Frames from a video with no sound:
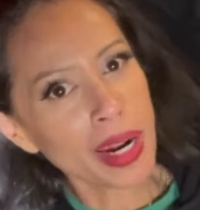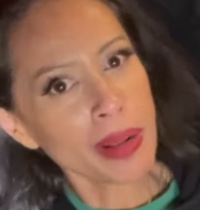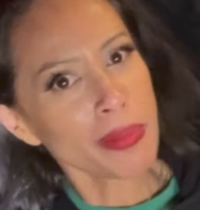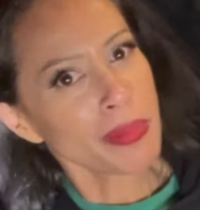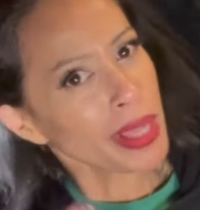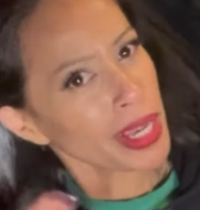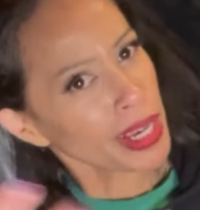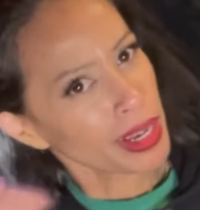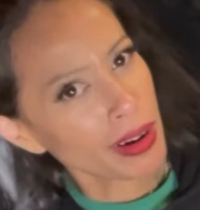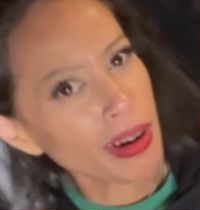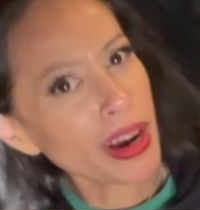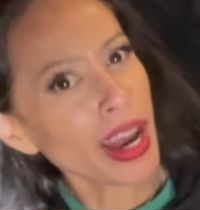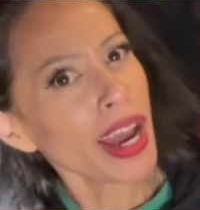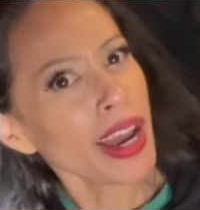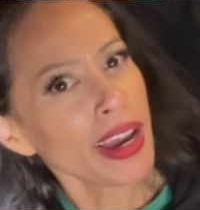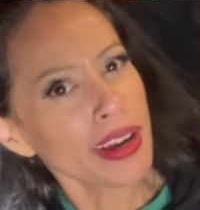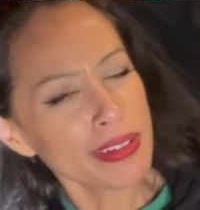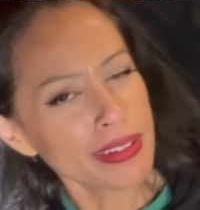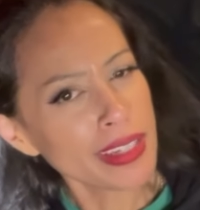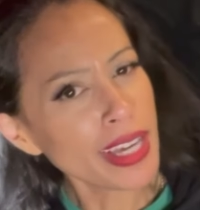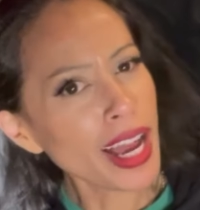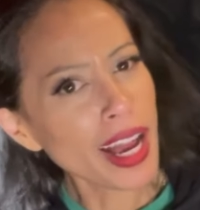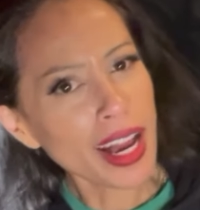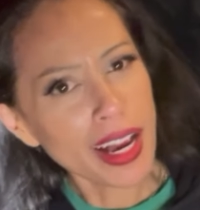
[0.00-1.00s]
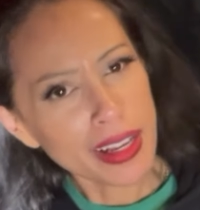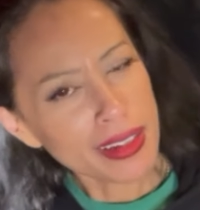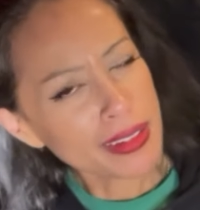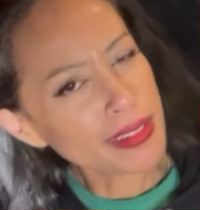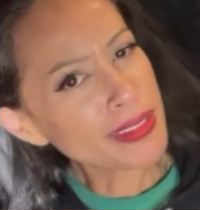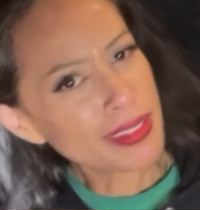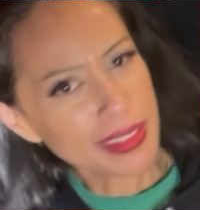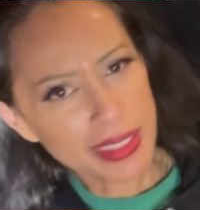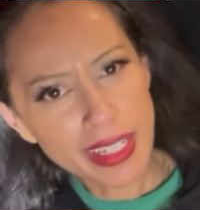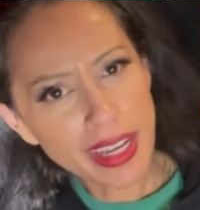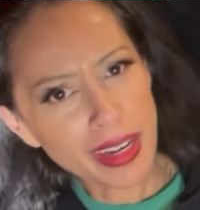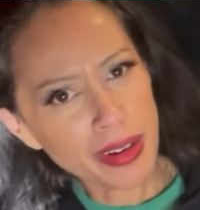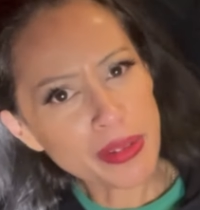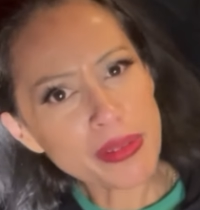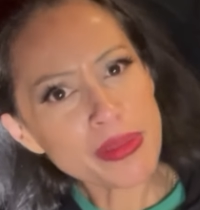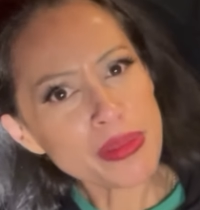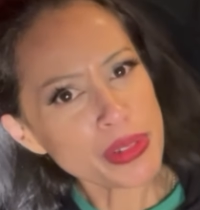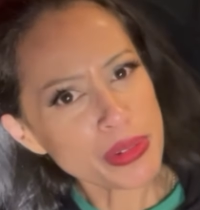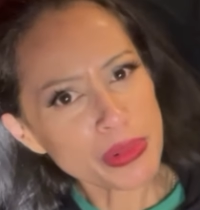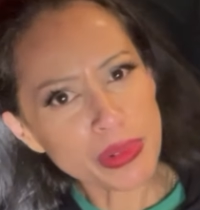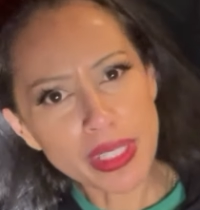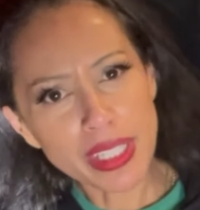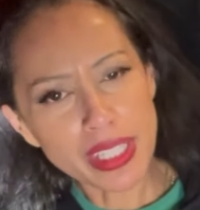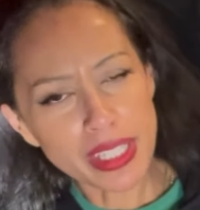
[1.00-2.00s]
I'm like, okay, yeah, he
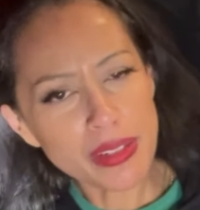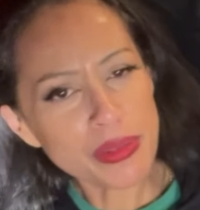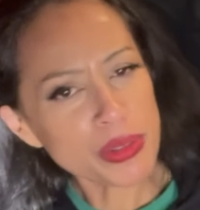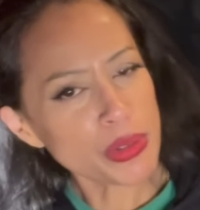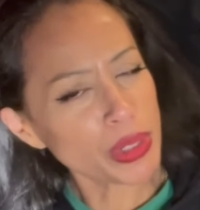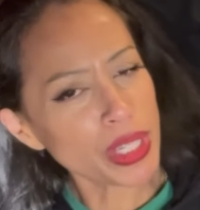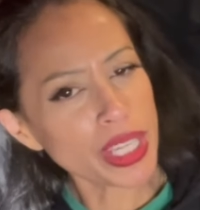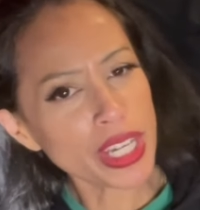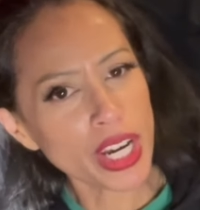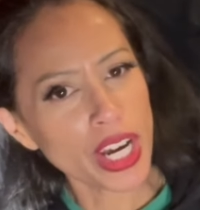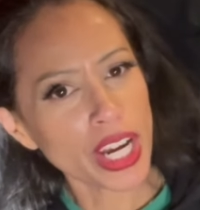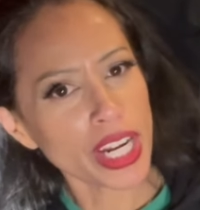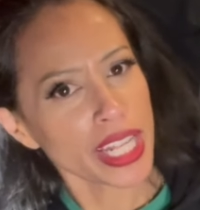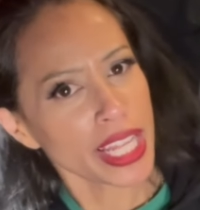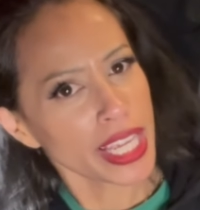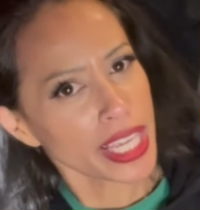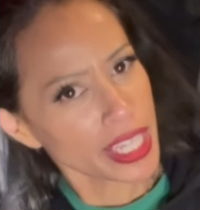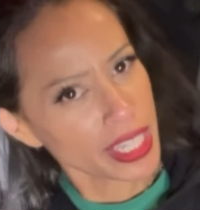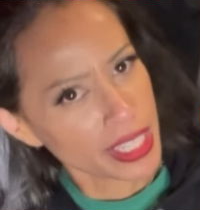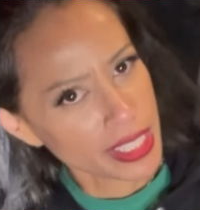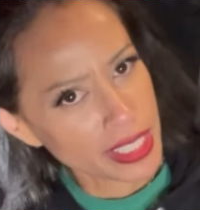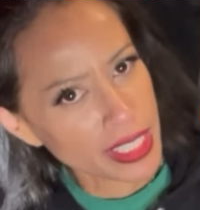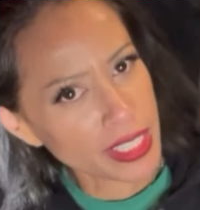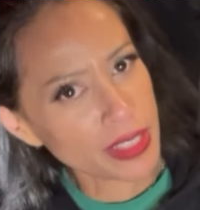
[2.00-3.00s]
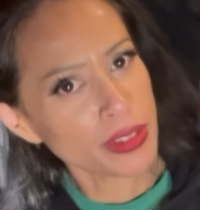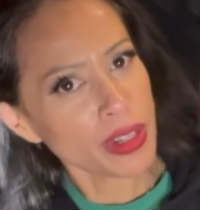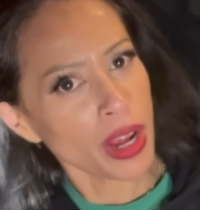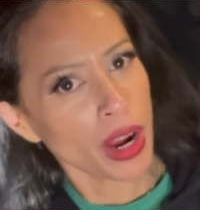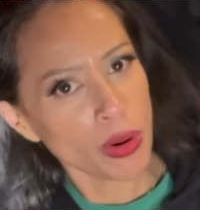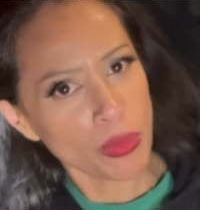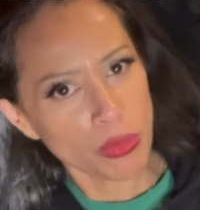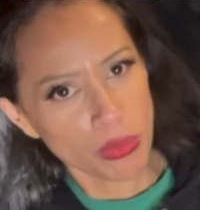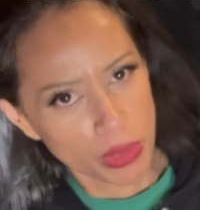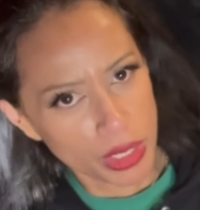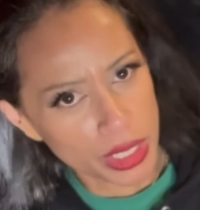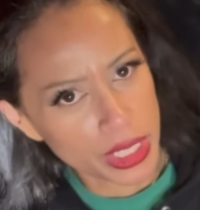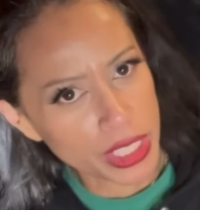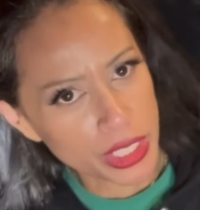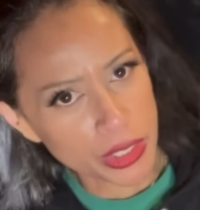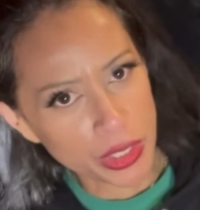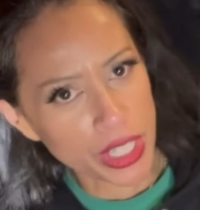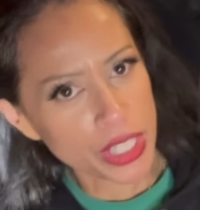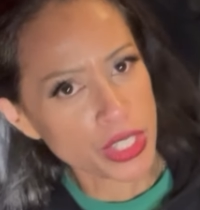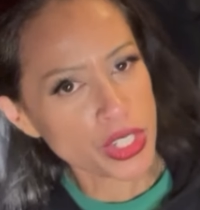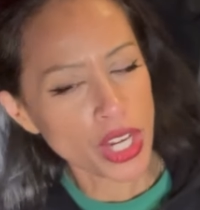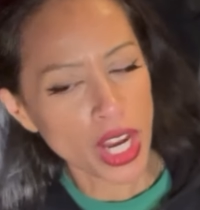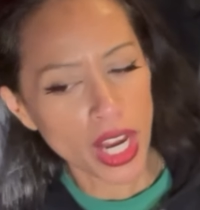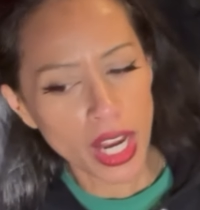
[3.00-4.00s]
was really good. Like he did a really
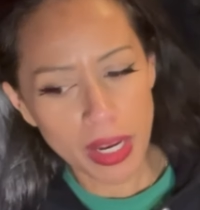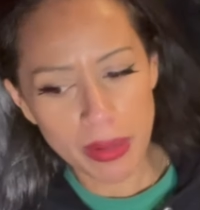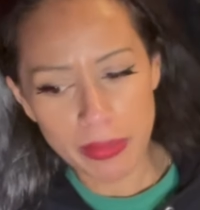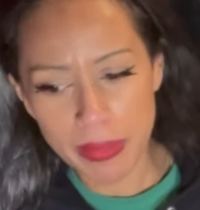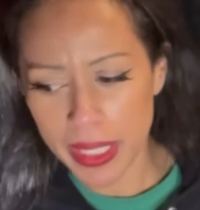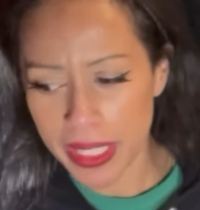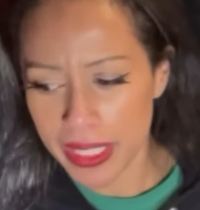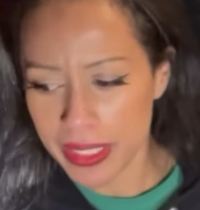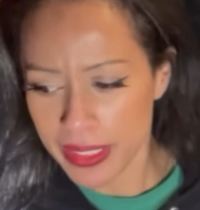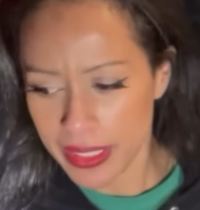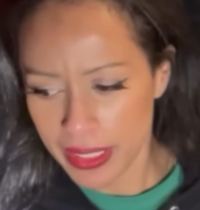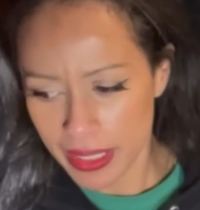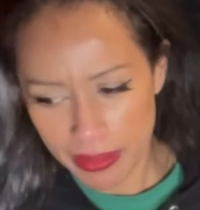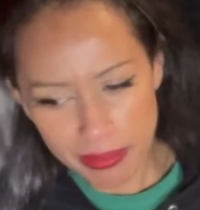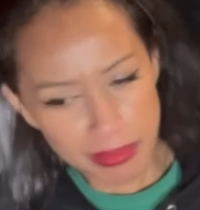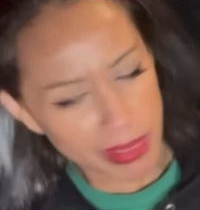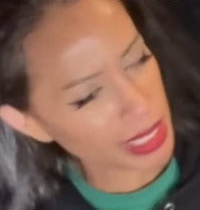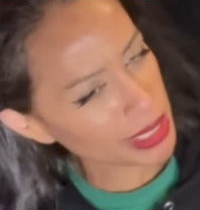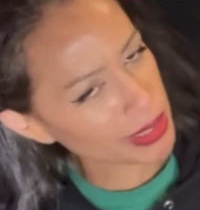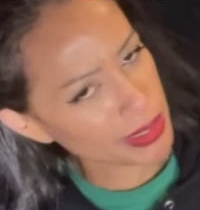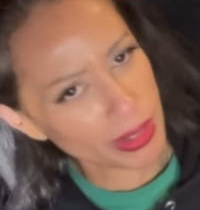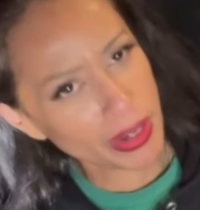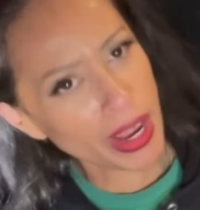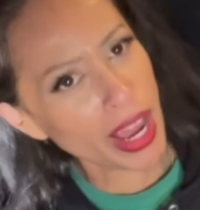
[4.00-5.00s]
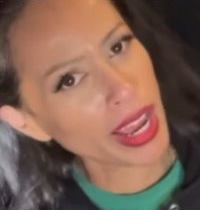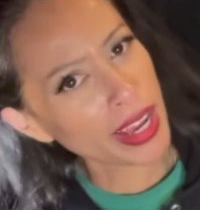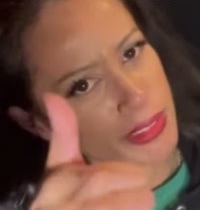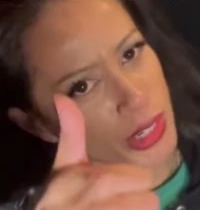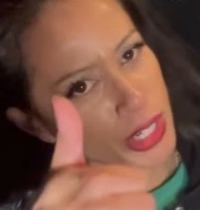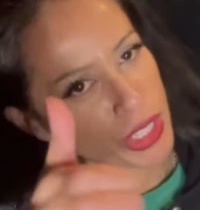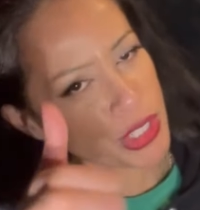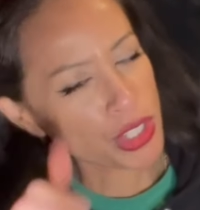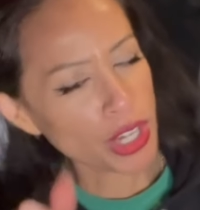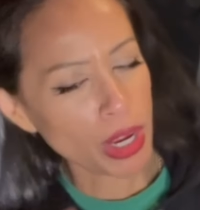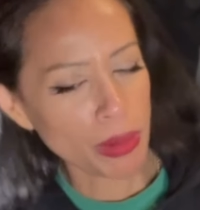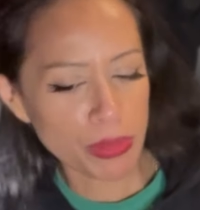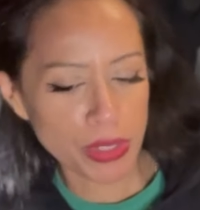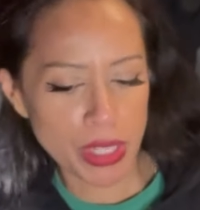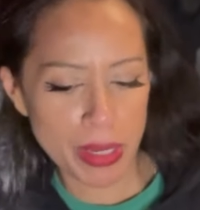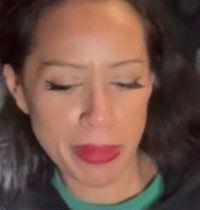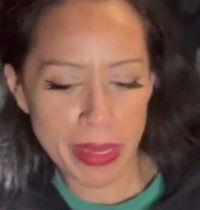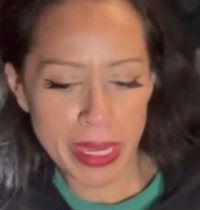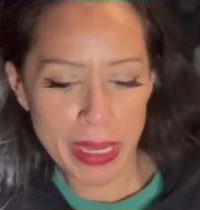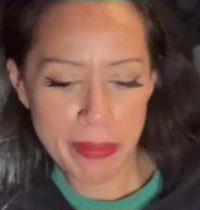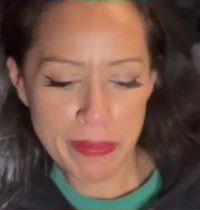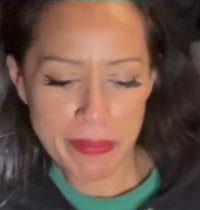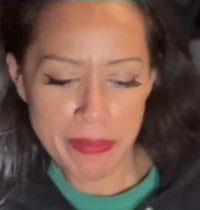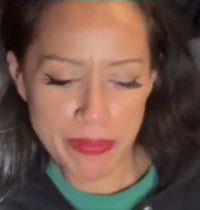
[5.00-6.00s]
great job. And I'm like, okay, great job,
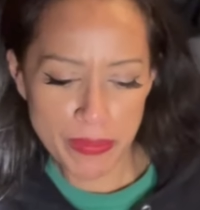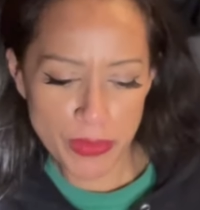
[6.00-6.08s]
Timmy.